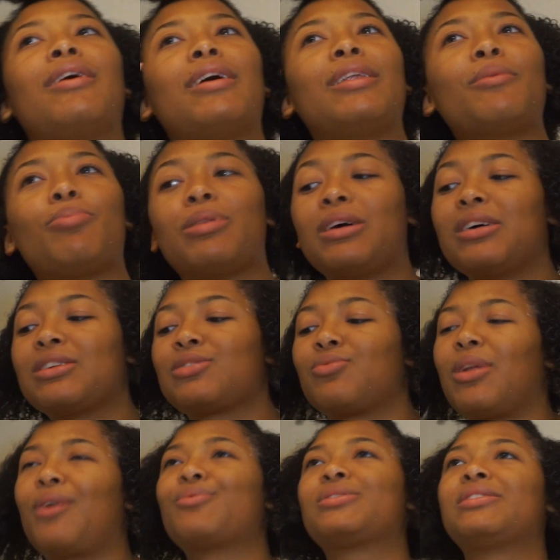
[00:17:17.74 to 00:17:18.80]
then plus
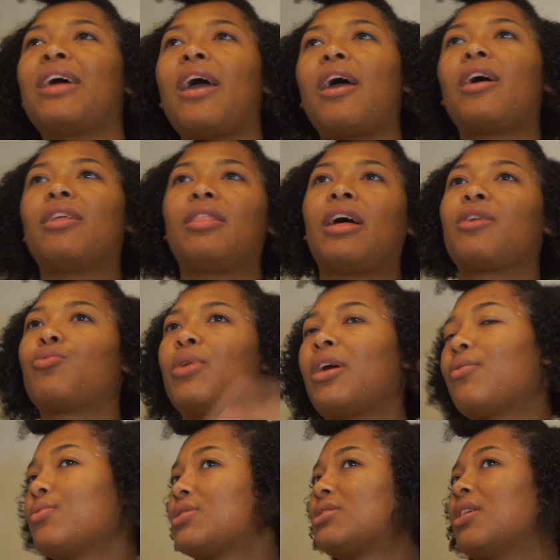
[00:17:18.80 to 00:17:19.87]
when I was when I
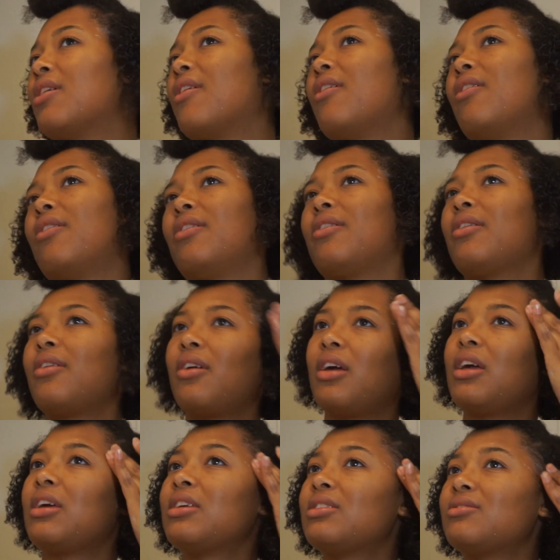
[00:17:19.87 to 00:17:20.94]
was
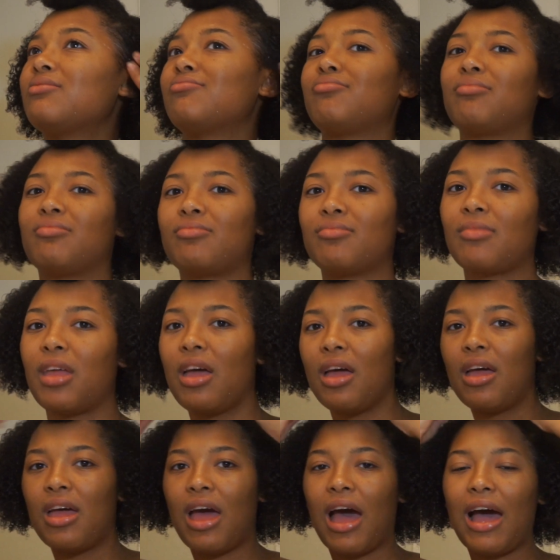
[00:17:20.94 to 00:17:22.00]
in
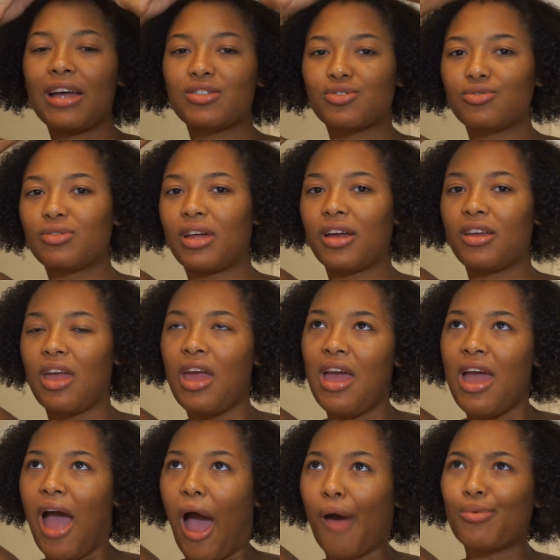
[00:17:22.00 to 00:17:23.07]
high school, like
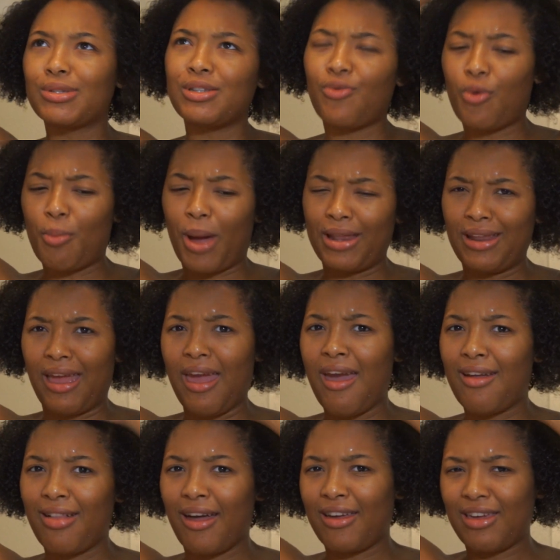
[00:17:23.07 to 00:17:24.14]
I was living with my
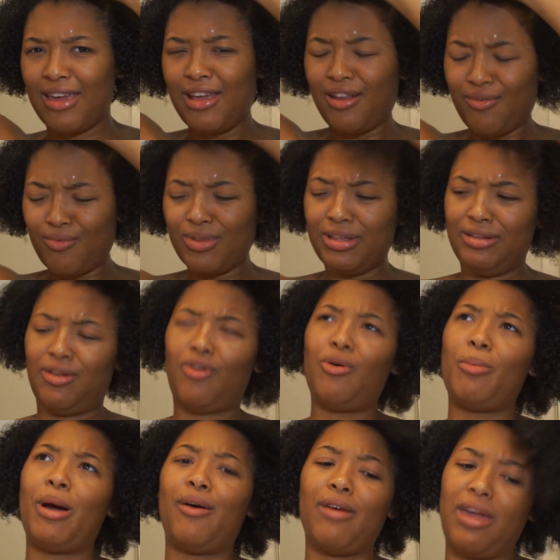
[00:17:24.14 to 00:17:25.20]
dad, like he didn't really know
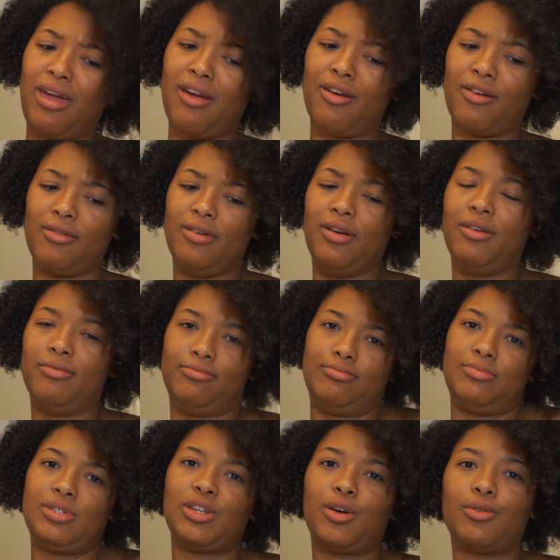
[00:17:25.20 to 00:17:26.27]
about hair,
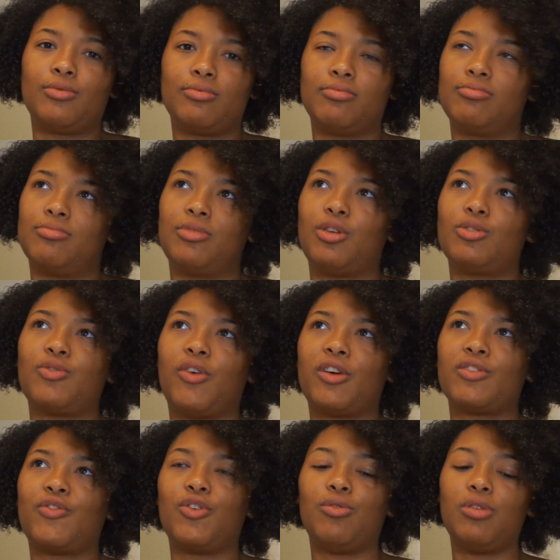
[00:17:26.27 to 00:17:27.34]
so those
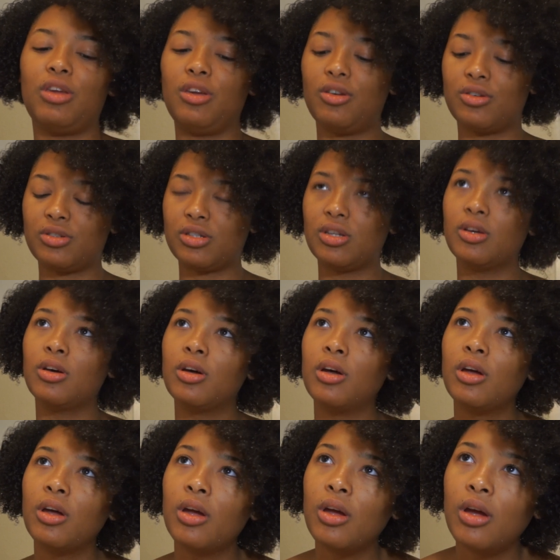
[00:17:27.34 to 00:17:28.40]
first few years
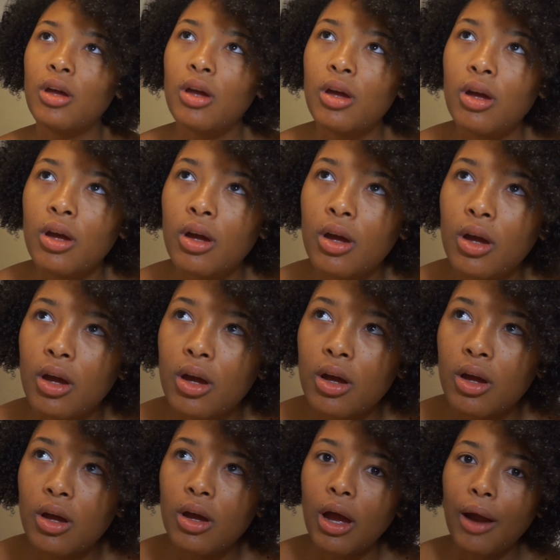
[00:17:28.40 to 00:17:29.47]

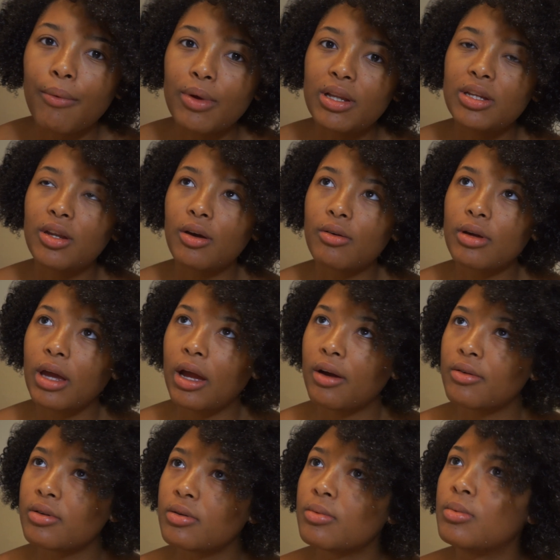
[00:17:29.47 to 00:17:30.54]
I really don't
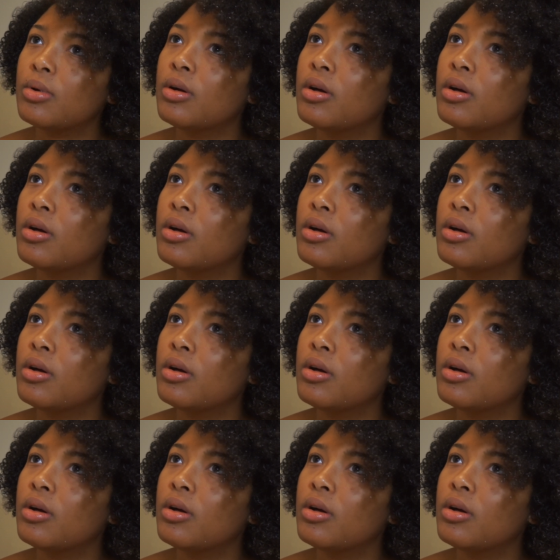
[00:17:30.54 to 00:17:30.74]
count them,